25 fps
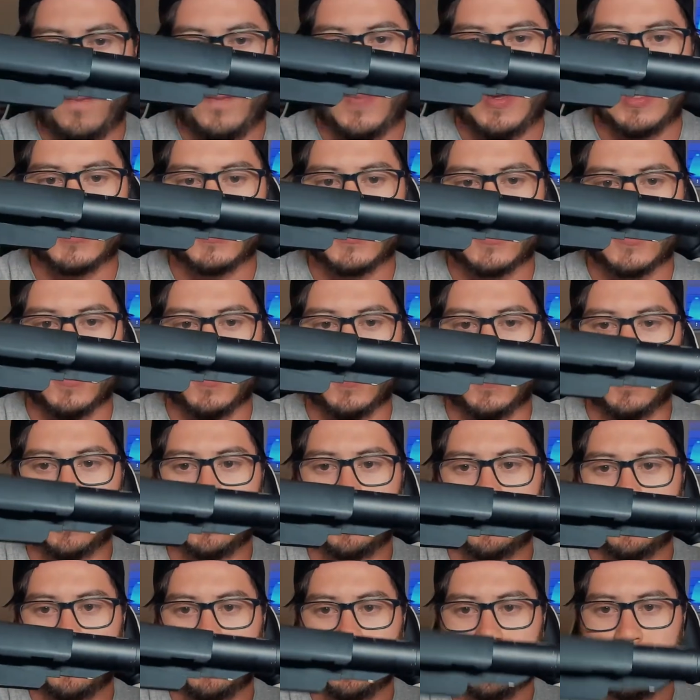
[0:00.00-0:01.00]
pistol
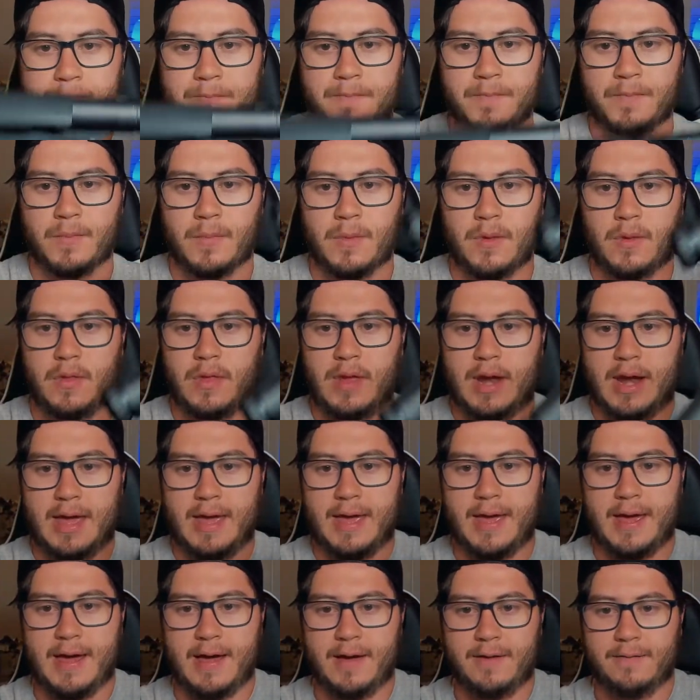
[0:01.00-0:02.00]
that I
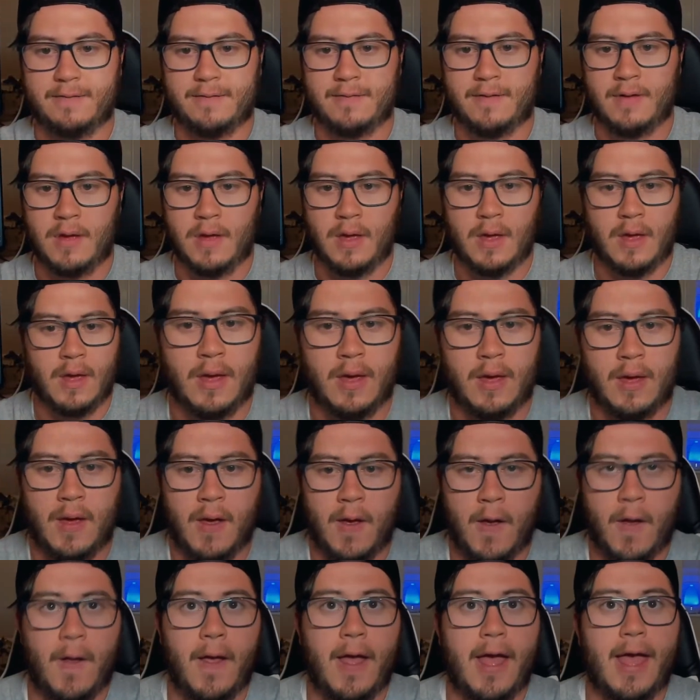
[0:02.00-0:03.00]
have.
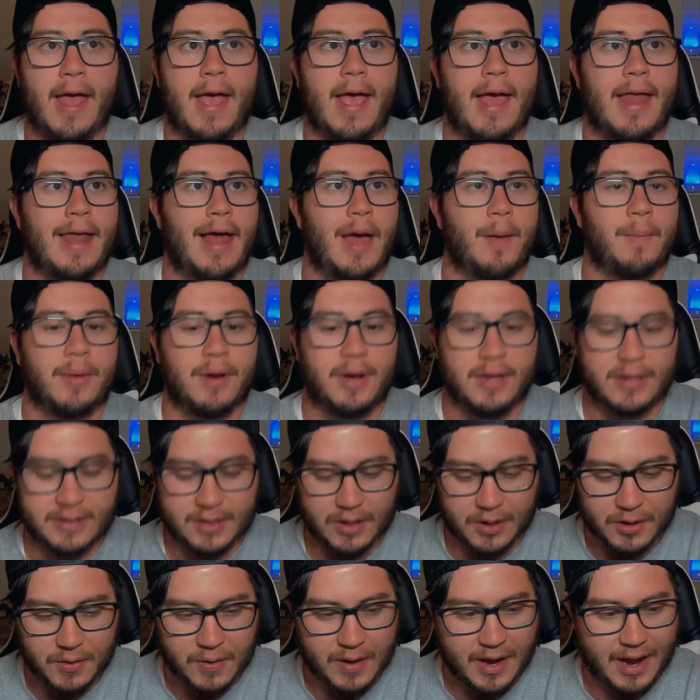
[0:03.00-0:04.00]
And I'm gonna
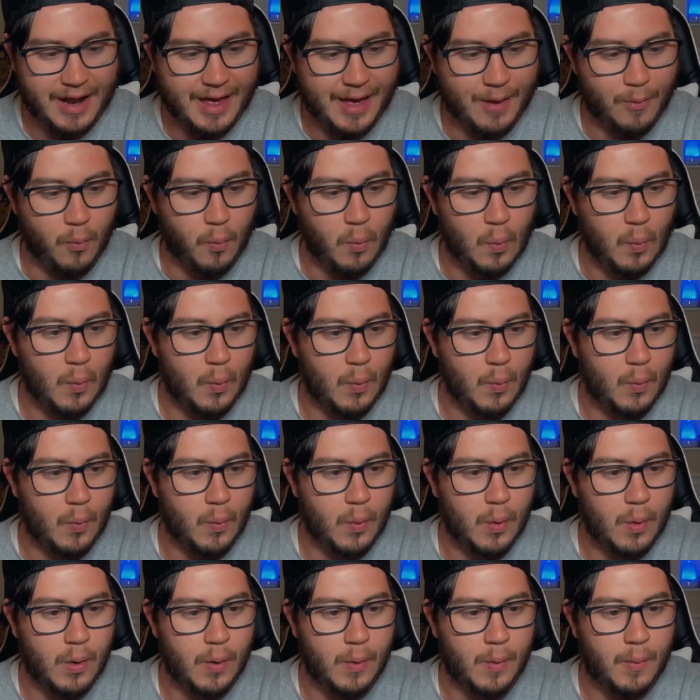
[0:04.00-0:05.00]
tell you kind of
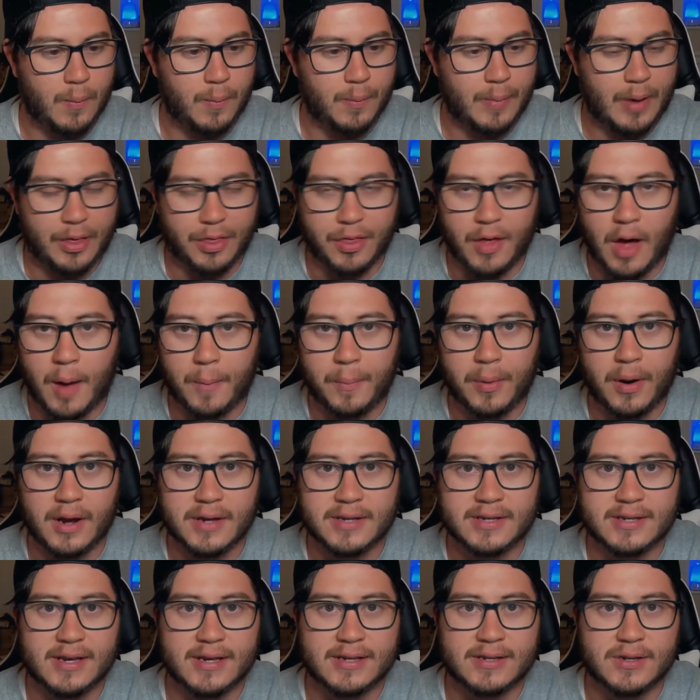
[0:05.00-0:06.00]
my thought
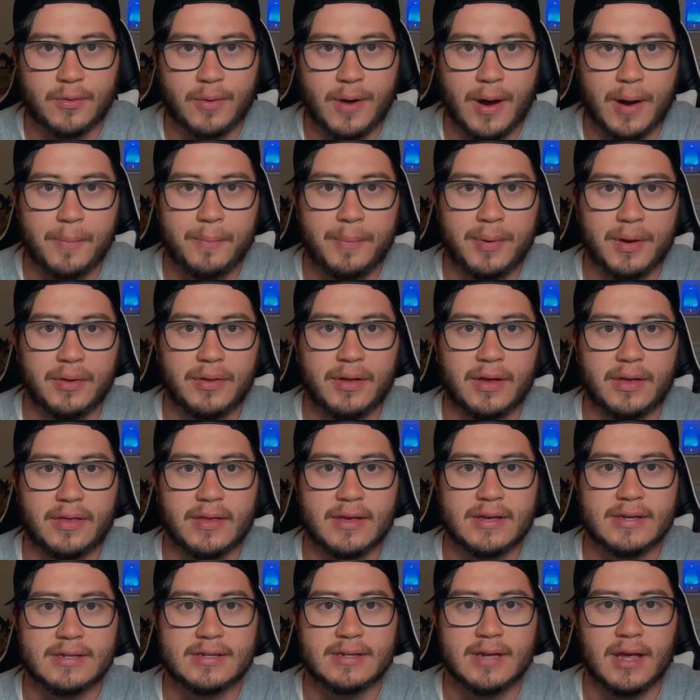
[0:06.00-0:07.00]
process around building
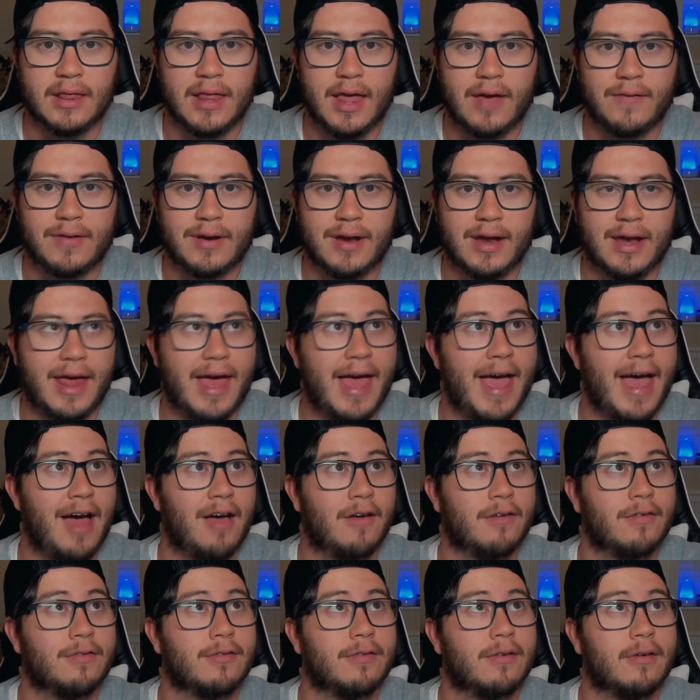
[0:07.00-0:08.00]
this
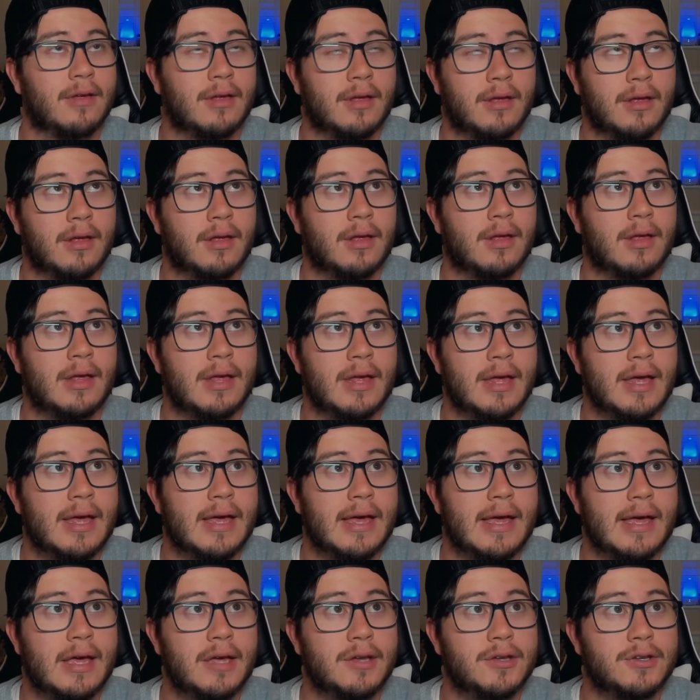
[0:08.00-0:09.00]
11.5
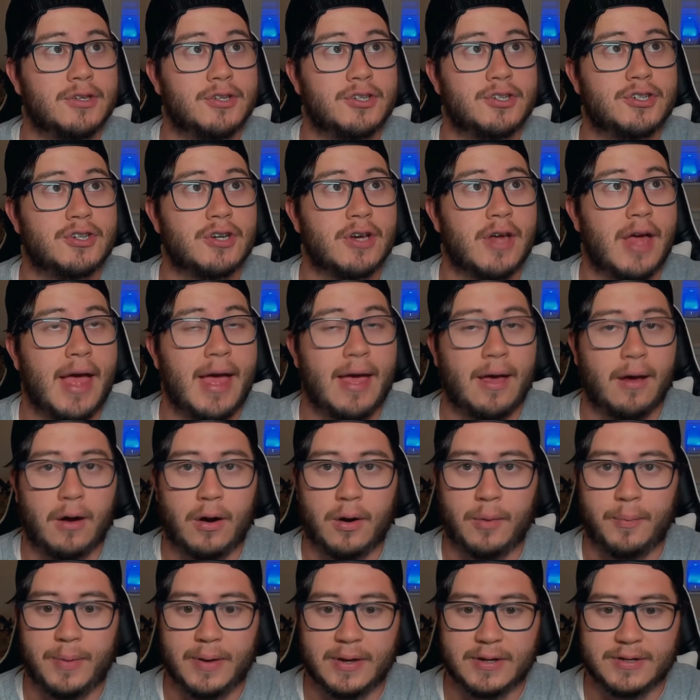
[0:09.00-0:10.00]
inch
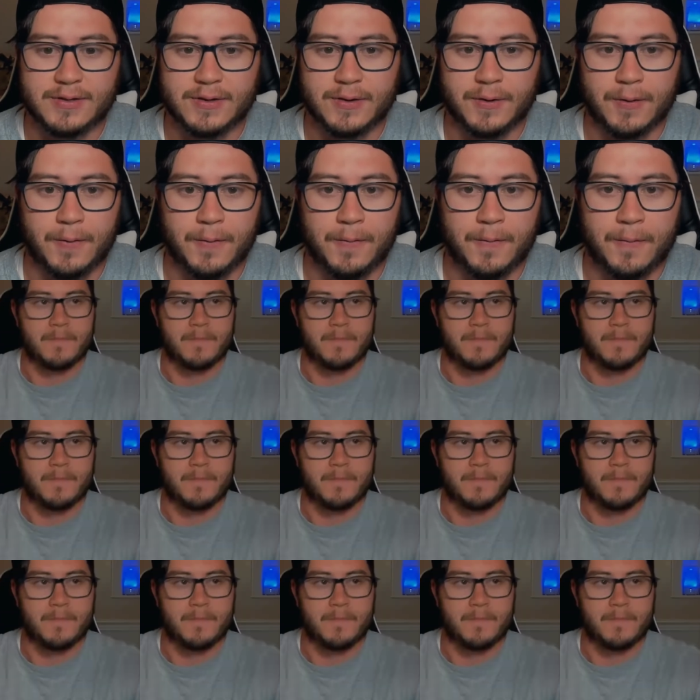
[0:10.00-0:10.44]
AR pistol.